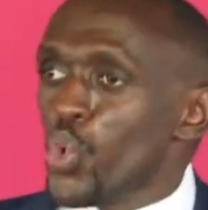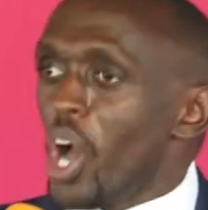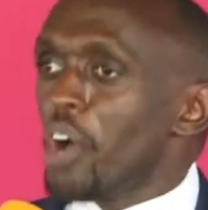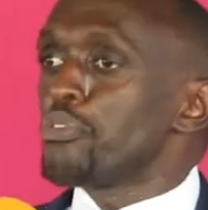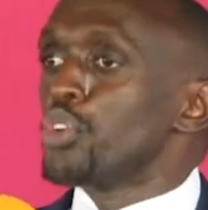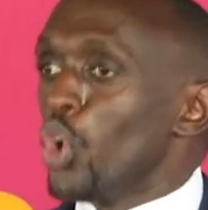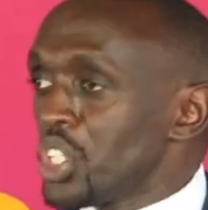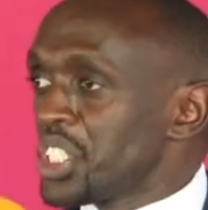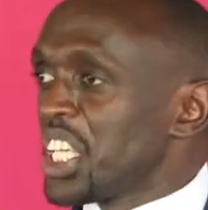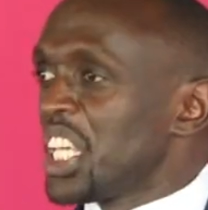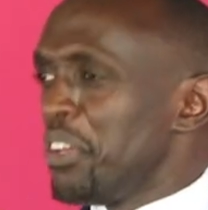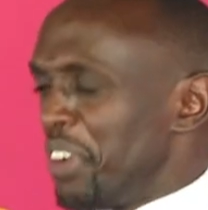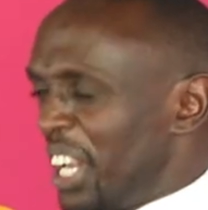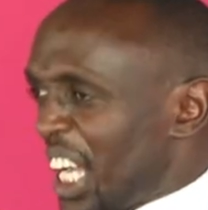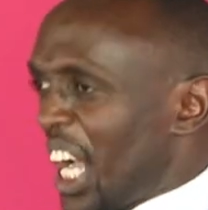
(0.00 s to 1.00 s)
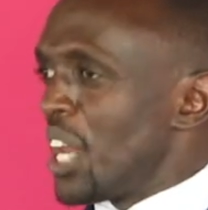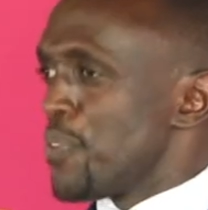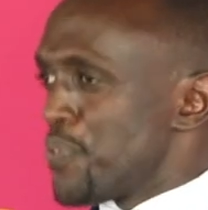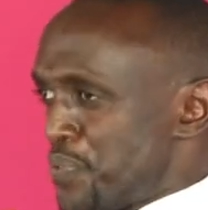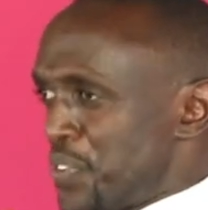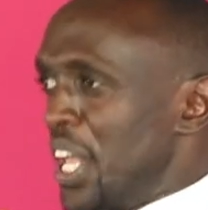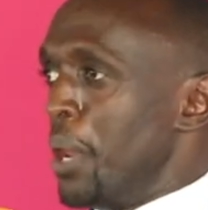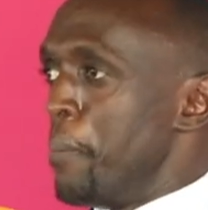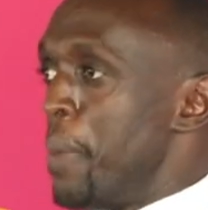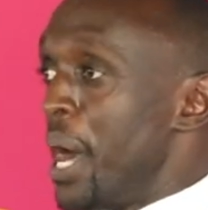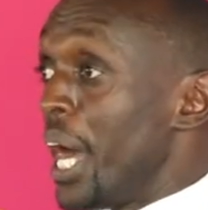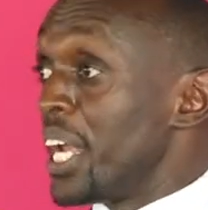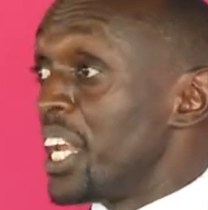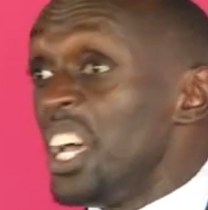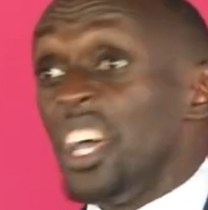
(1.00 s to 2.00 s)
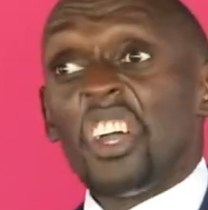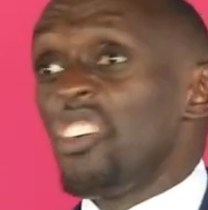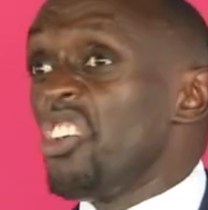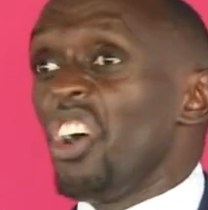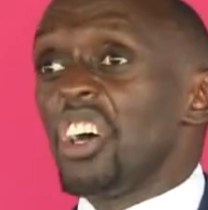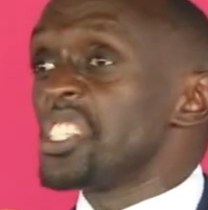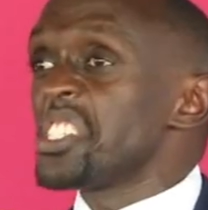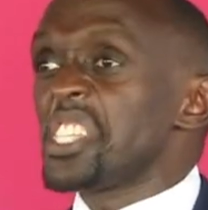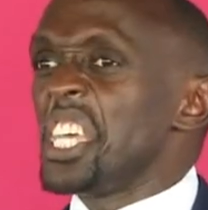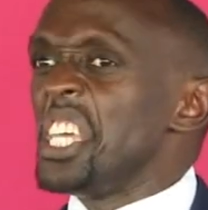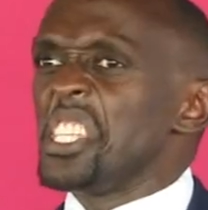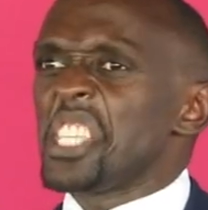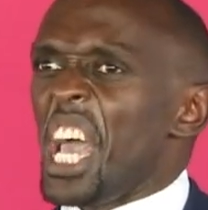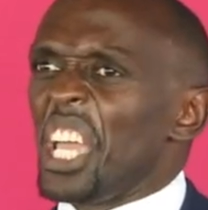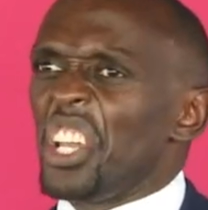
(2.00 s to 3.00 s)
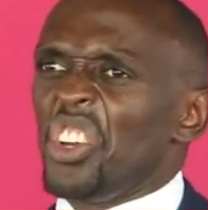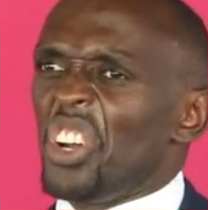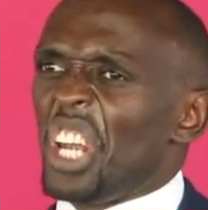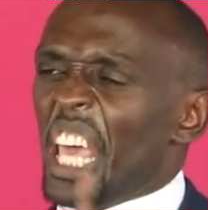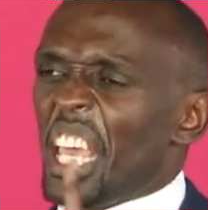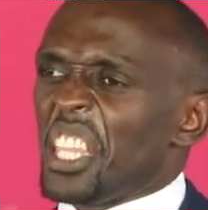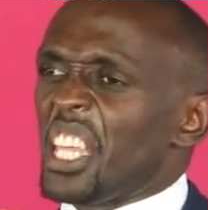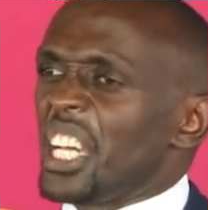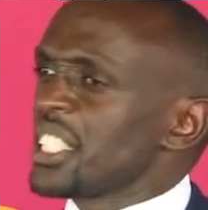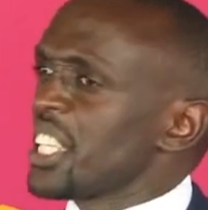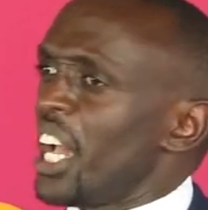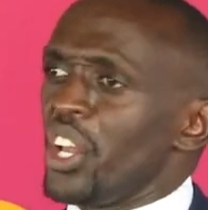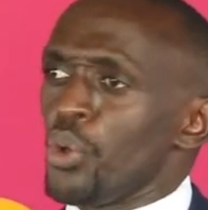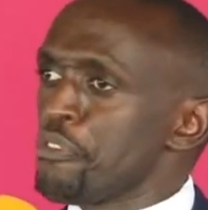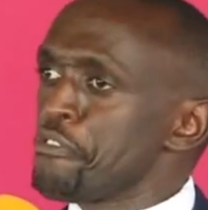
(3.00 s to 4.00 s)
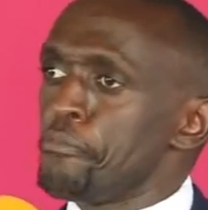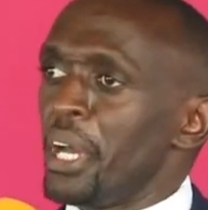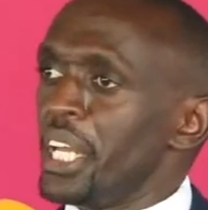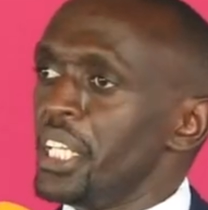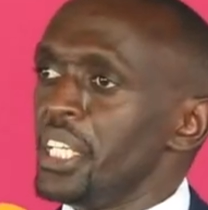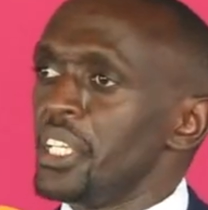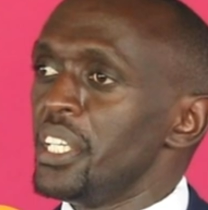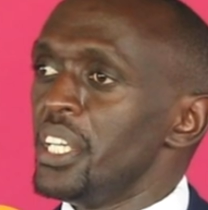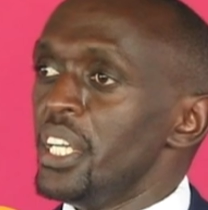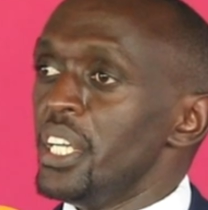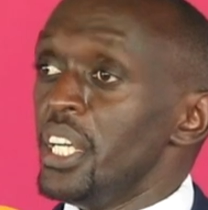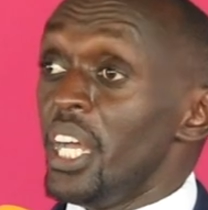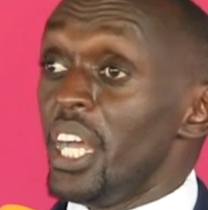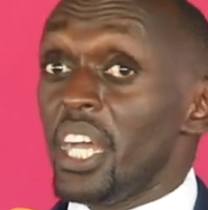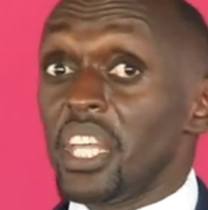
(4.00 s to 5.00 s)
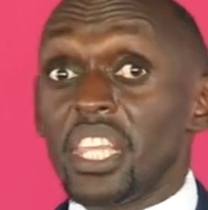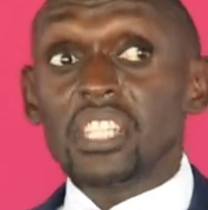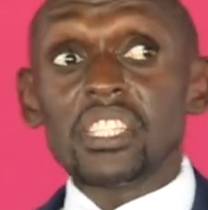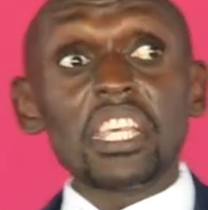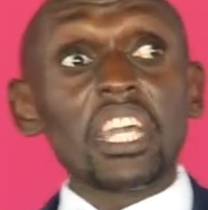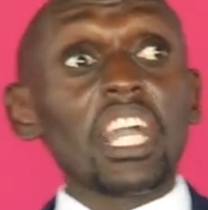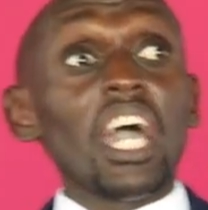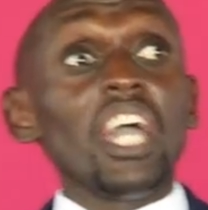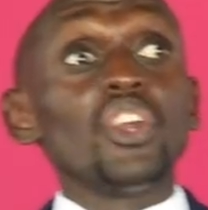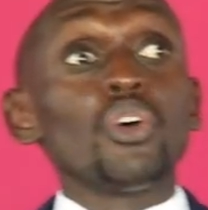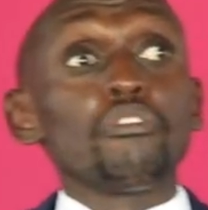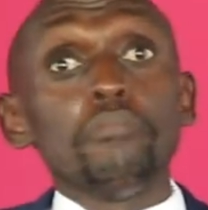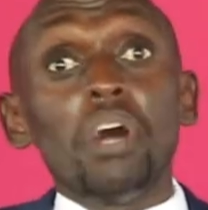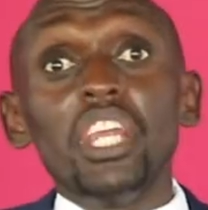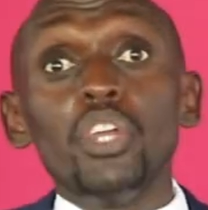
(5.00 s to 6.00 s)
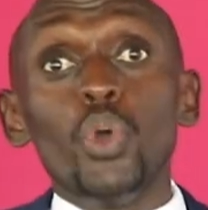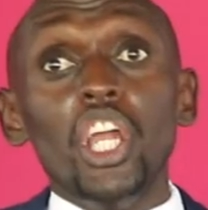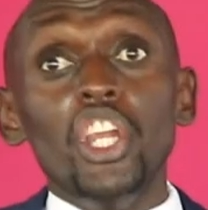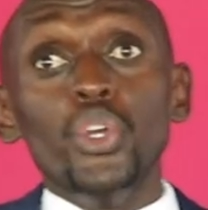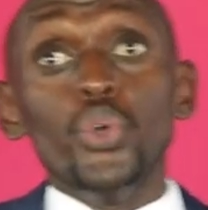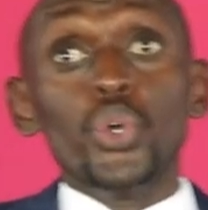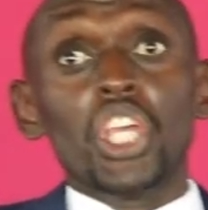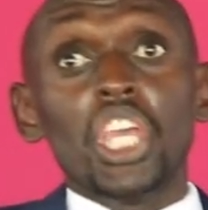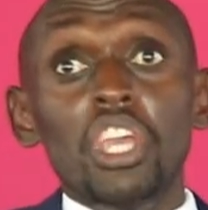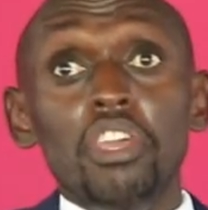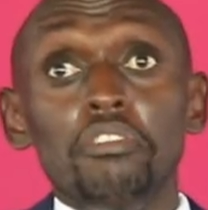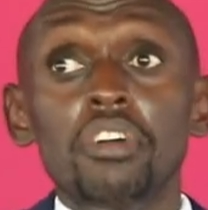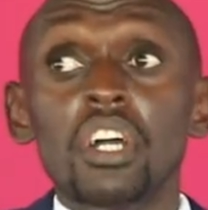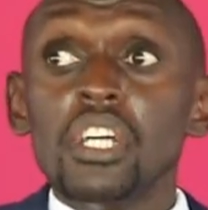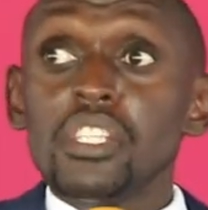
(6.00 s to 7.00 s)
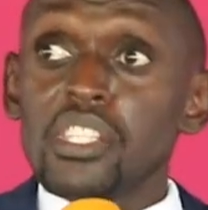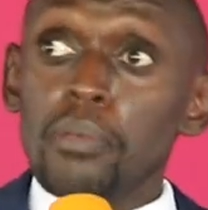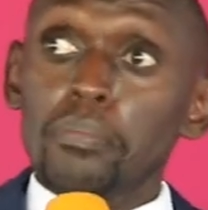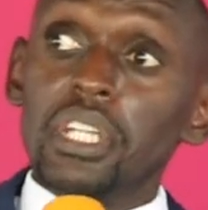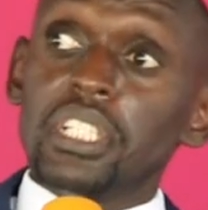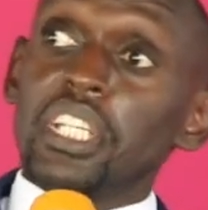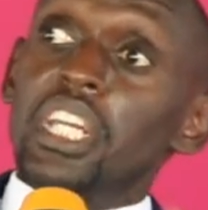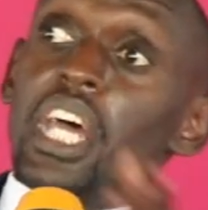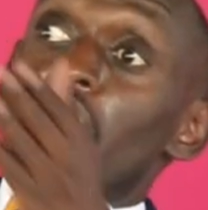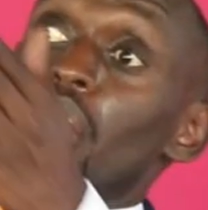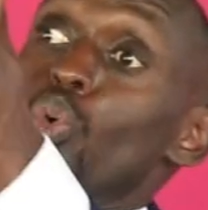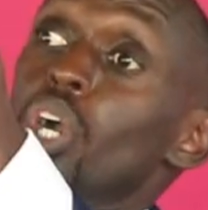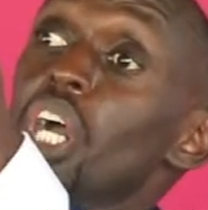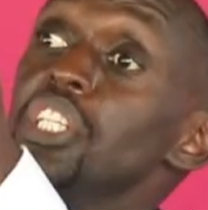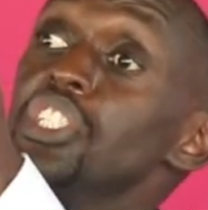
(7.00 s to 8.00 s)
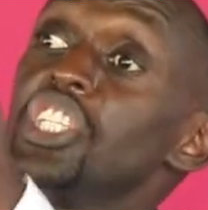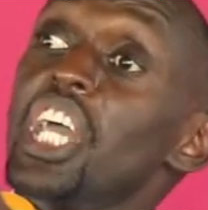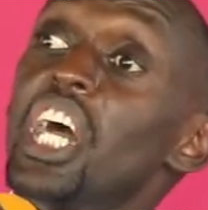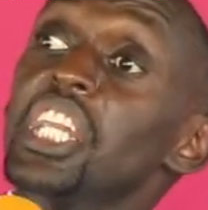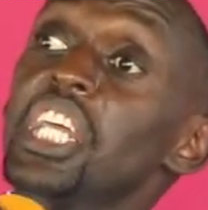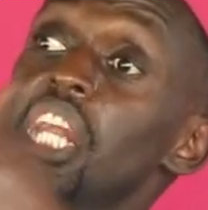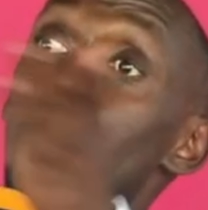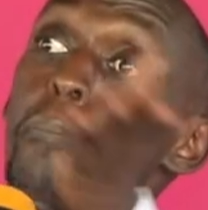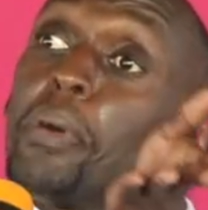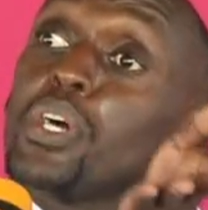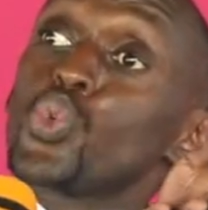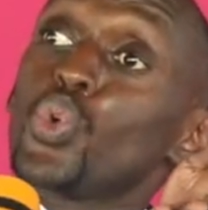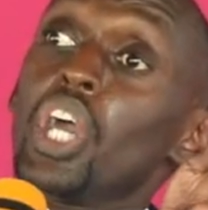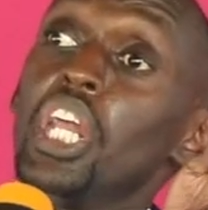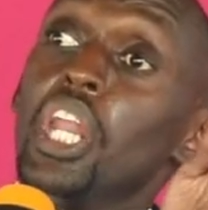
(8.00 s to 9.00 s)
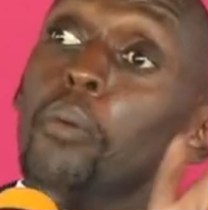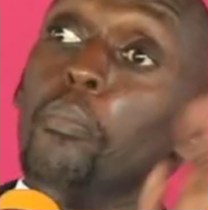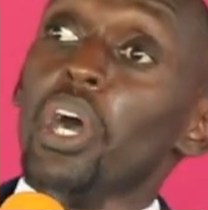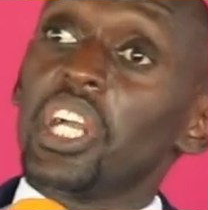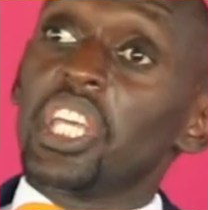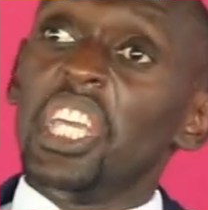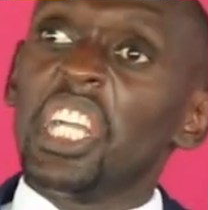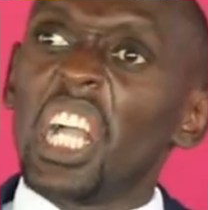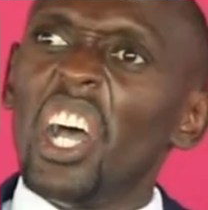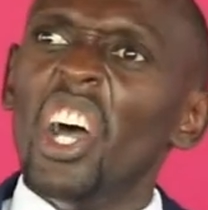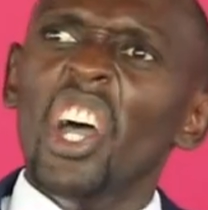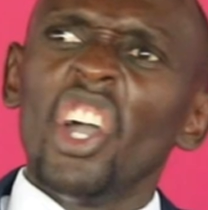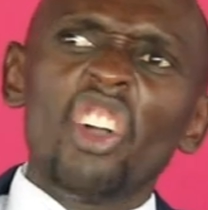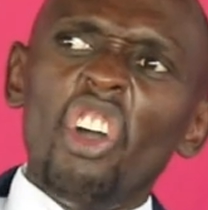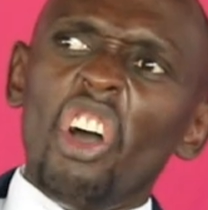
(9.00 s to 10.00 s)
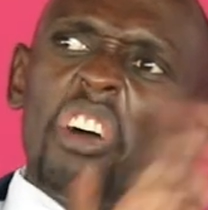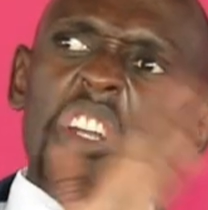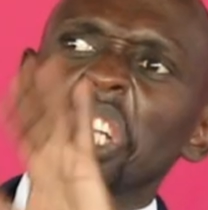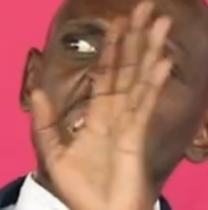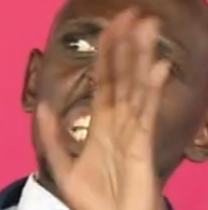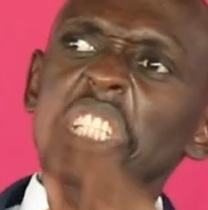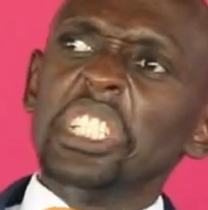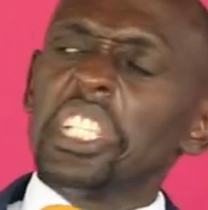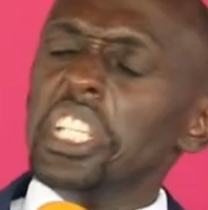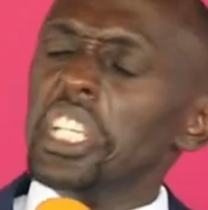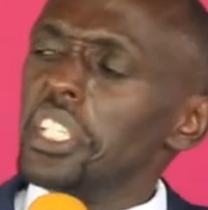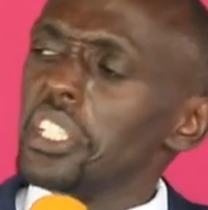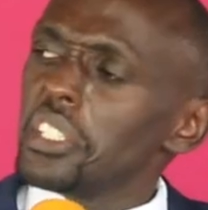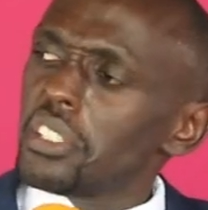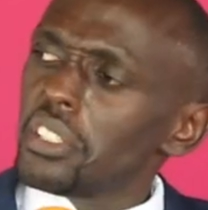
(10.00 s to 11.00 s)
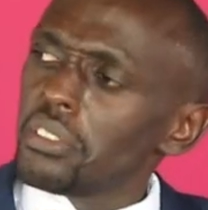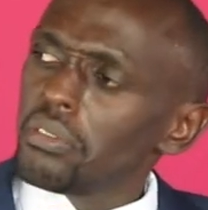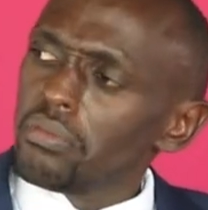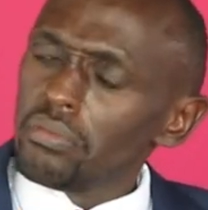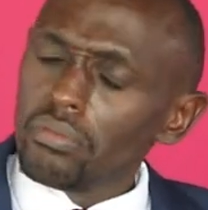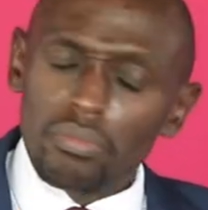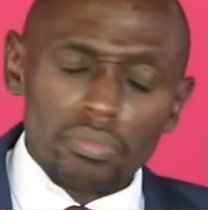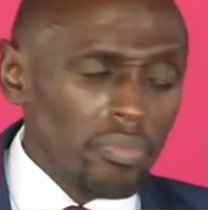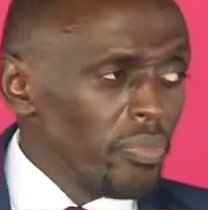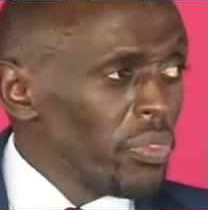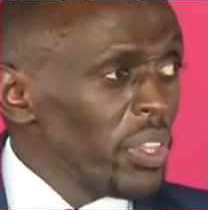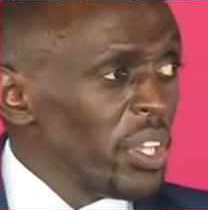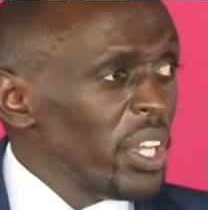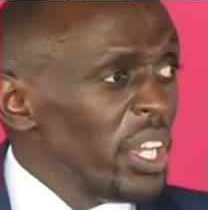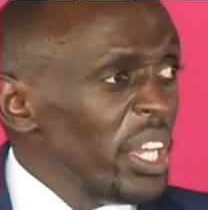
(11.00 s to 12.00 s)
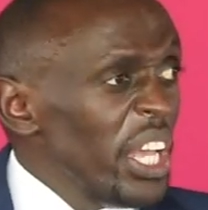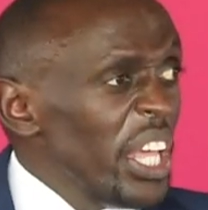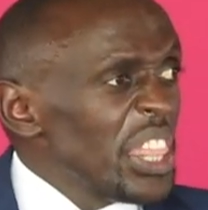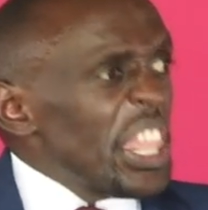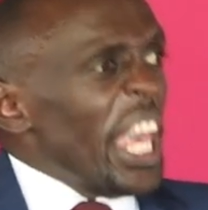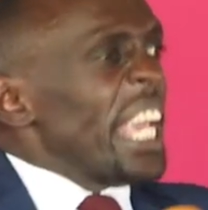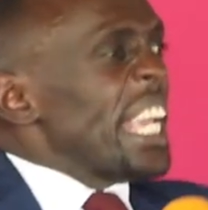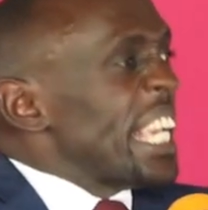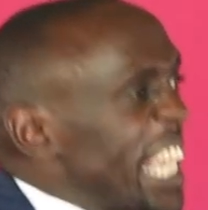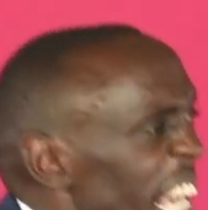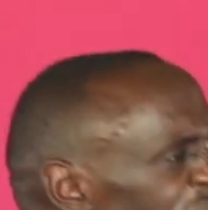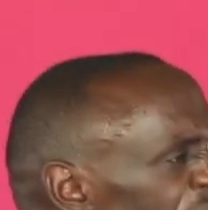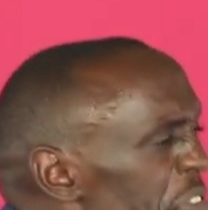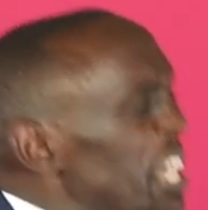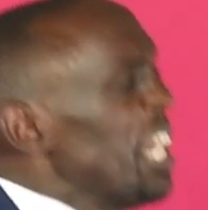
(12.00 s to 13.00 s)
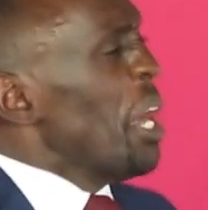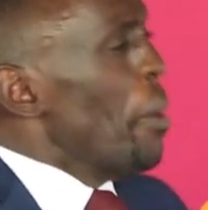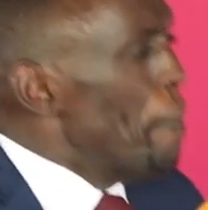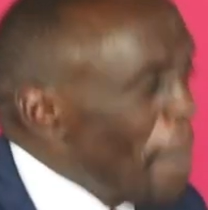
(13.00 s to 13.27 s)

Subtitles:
who have not given can feel bad. God says, I don't like that kind of money. And that's the kind of money when you give, simiti inaanguka njiani na pasuka inamwagika. God didn't need it. The giving